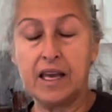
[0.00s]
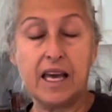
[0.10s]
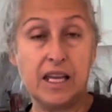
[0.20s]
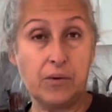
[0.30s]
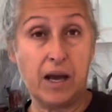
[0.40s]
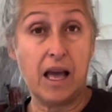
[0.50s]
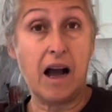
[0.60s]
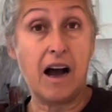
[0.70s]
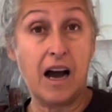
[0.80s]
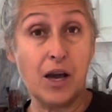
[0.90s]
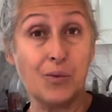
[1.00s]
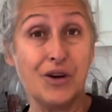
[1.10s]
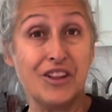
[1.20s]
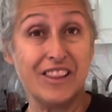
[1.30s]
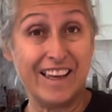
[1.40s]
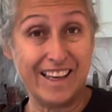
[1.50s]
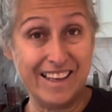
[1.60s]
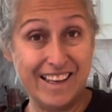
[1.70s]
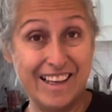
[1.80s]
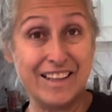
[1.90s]
Anyway, I will
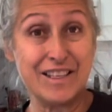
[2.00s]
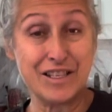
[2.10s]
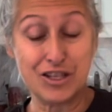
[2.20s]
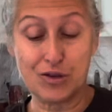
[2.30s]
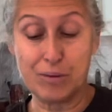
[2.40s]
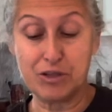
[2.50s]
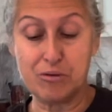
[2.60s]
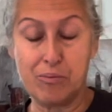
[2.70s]
link in the description